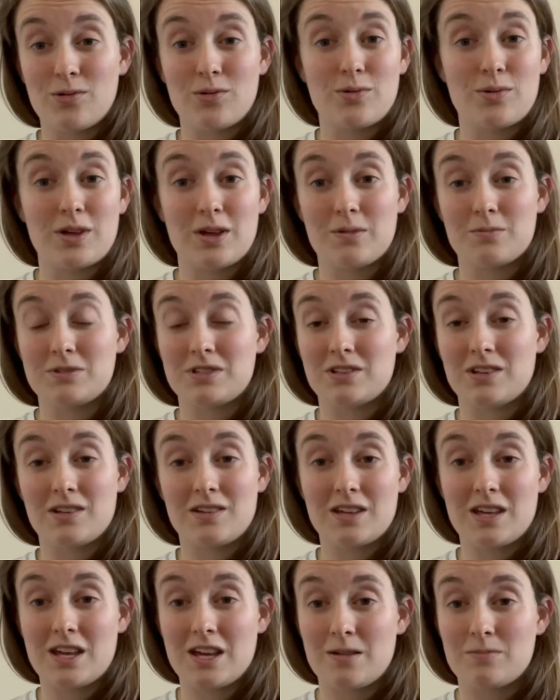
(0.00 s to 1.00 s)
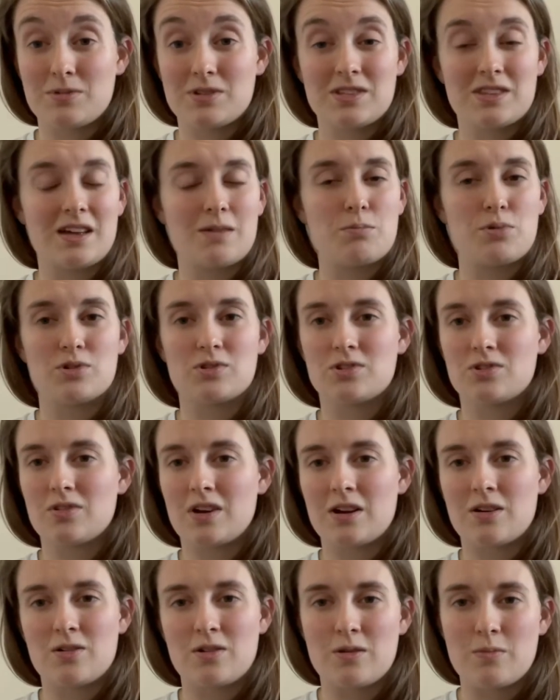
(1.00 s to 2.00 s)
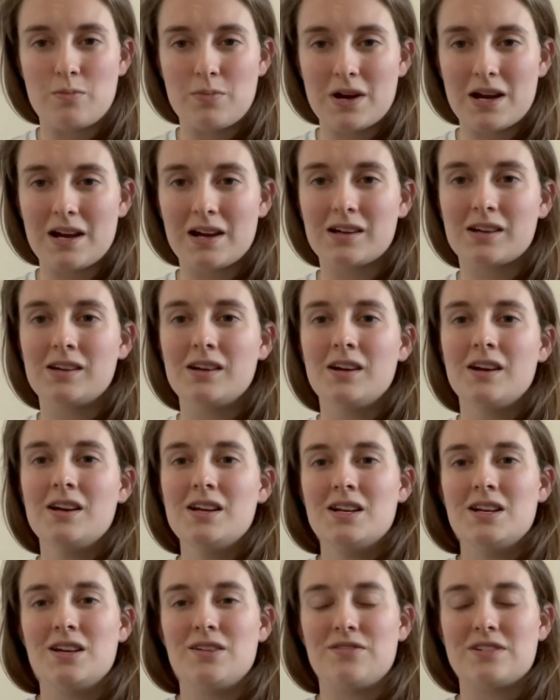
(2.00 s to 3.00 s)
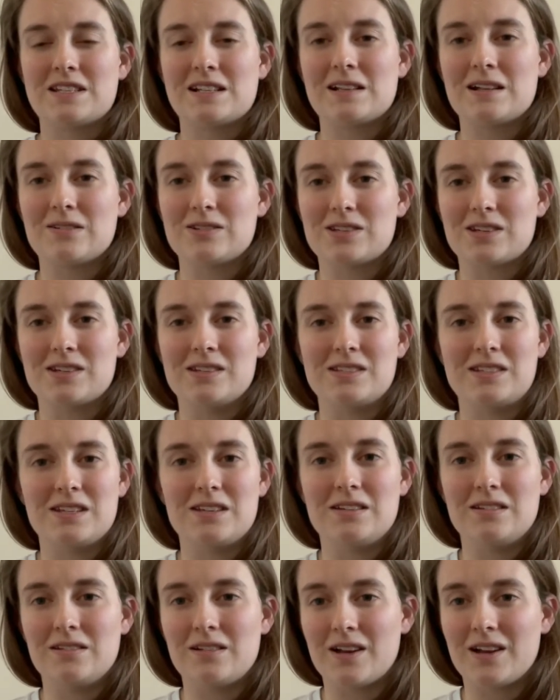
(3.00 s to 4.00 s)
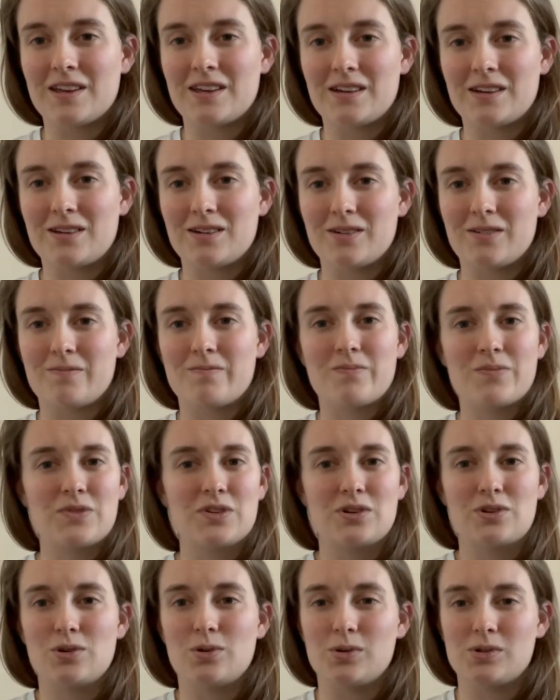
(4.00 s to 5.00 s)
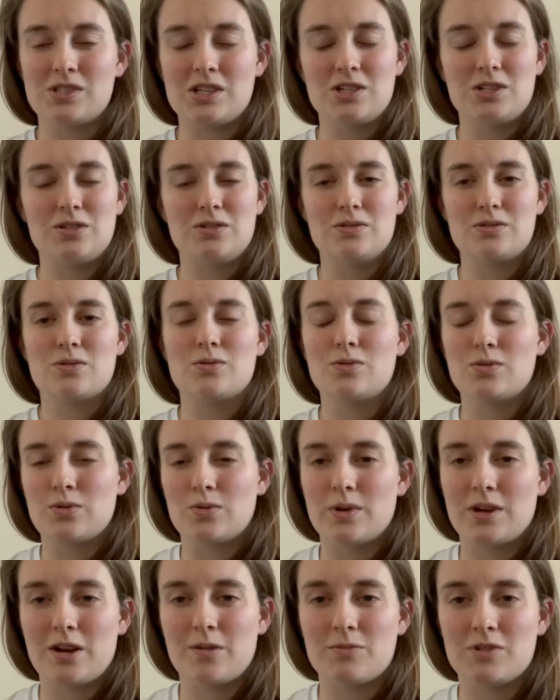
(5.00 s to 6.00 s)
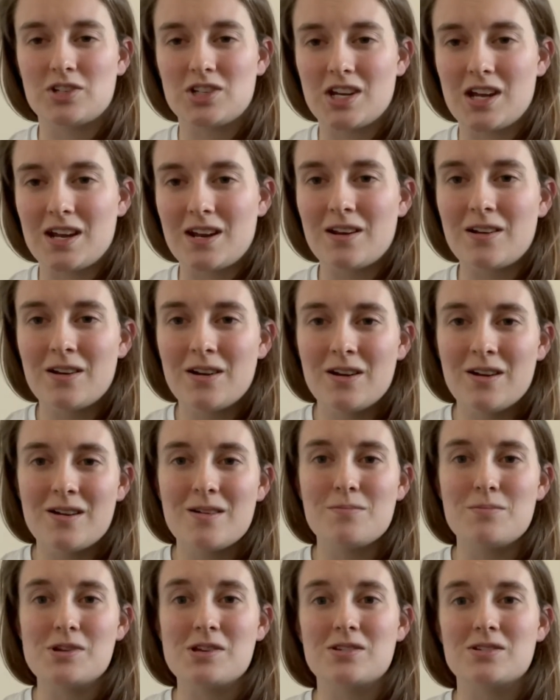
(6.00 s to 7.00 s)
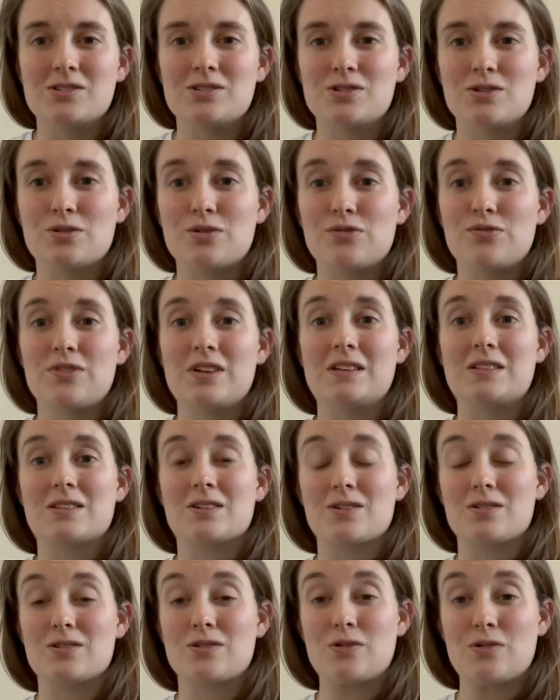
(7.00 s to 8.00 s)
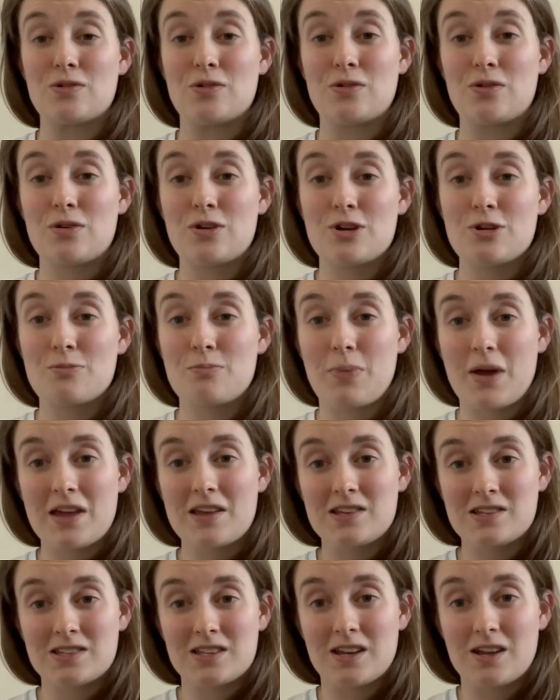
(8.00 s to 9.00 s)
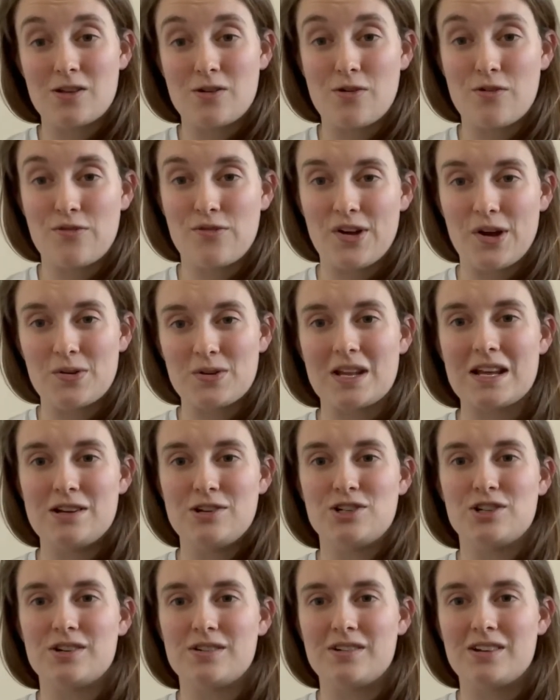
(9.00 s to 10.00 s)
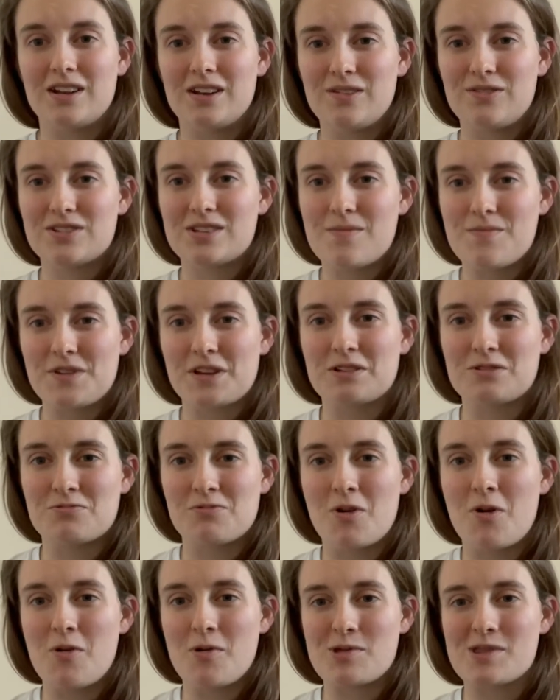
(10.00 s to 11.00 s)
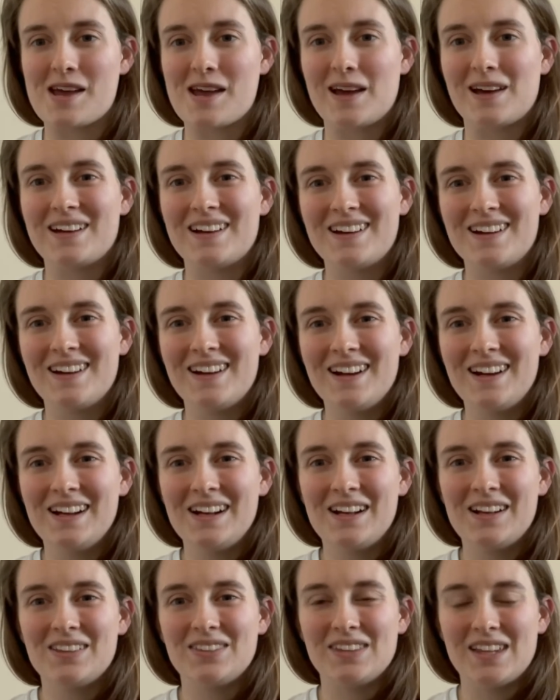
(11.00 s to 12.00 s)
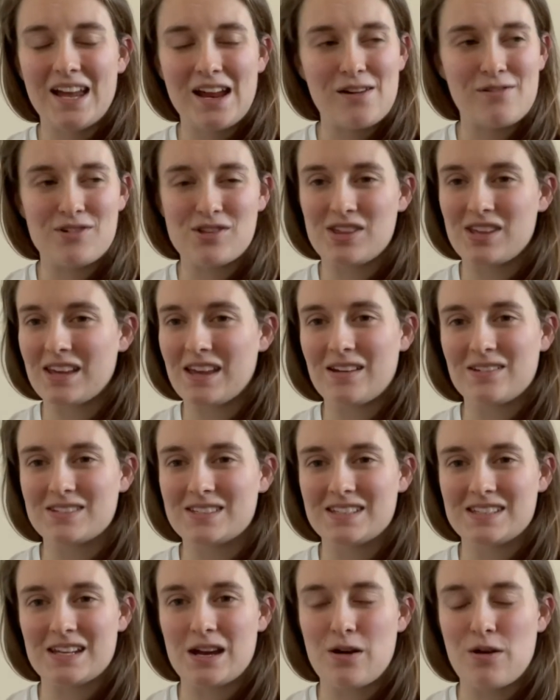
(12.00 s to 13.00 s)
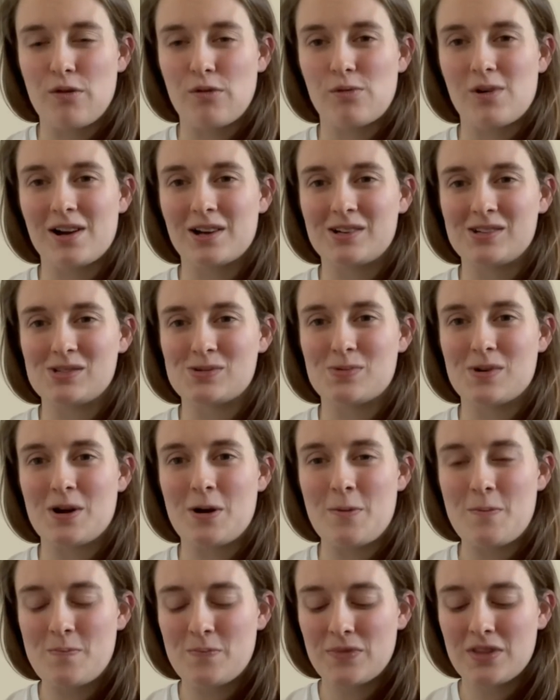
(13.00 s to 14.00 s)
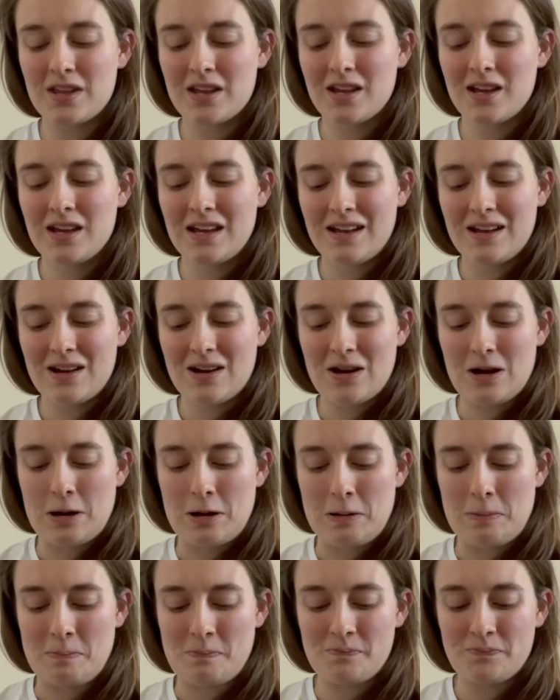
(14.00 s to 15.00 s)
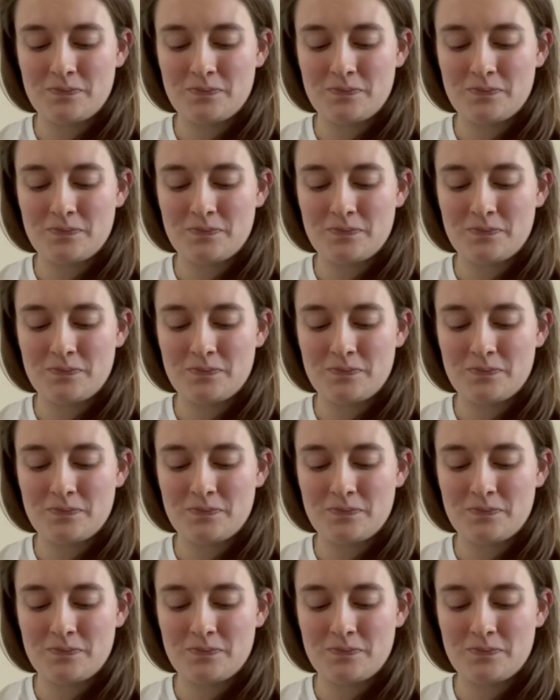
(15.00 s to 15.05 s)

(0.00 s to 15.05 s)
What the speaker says: way up to hips. That puts strain on your back. If it's allowed to continue, like, it can cause issues all the way up the chain, because your feet are your base and your foundation, and if something's wrong there, everything else is out of whack as well. And